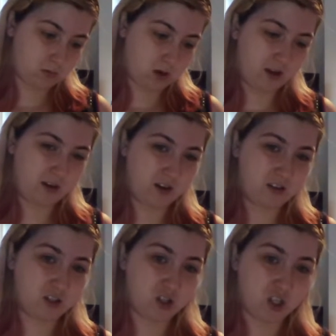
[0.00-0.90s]
I
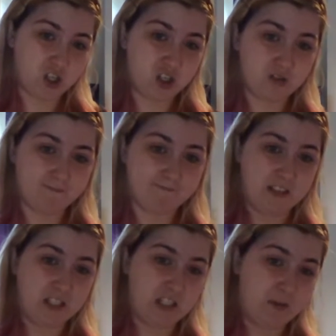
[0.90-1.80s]
need to
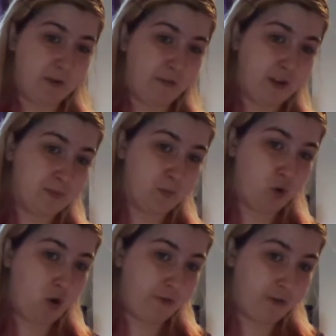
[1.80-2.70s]
see my friends
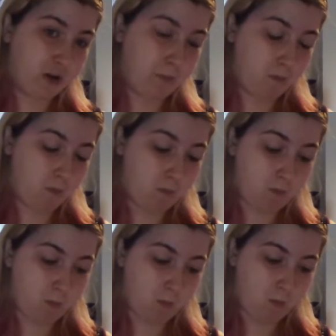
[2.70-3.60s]
more often,
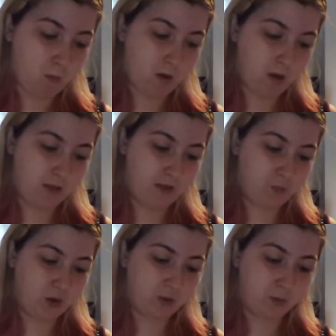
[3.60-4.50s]
and
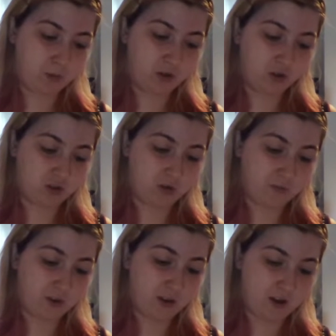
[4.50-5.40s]
then we could probably do
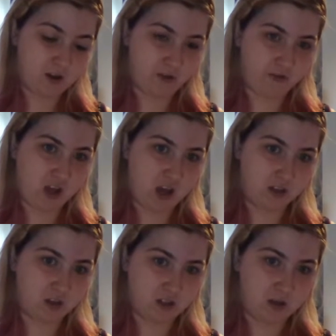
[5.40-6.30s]
something like that if they
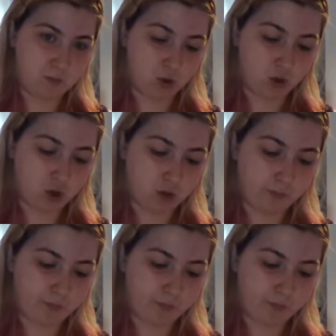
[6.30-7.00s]
had the same book.